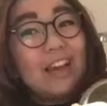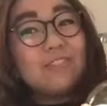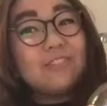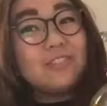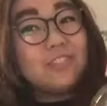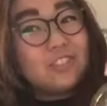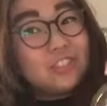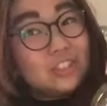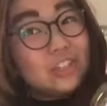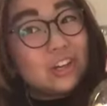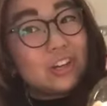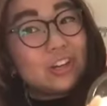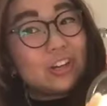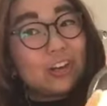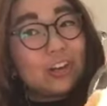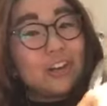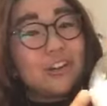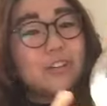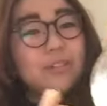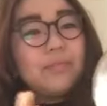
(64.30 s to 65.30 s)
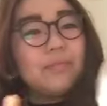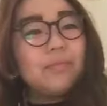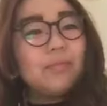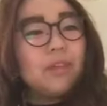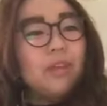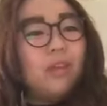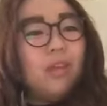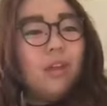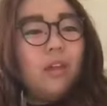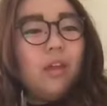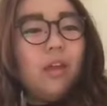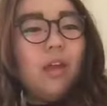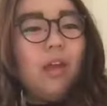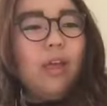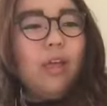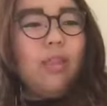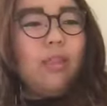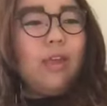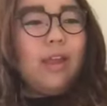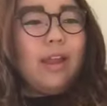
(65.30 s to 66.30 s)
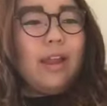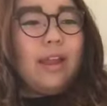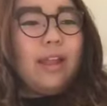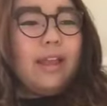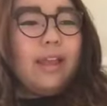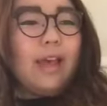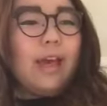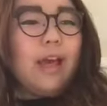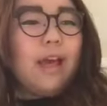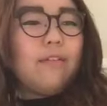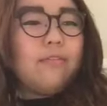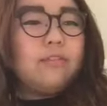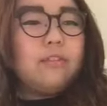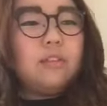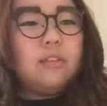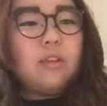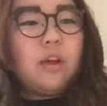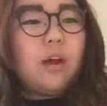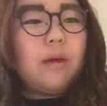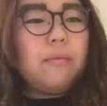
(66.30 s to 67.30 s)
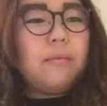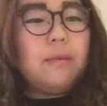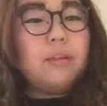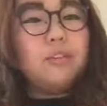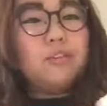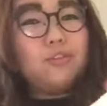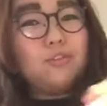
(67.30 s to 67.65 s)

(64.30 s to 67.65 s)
a sugar and then I have some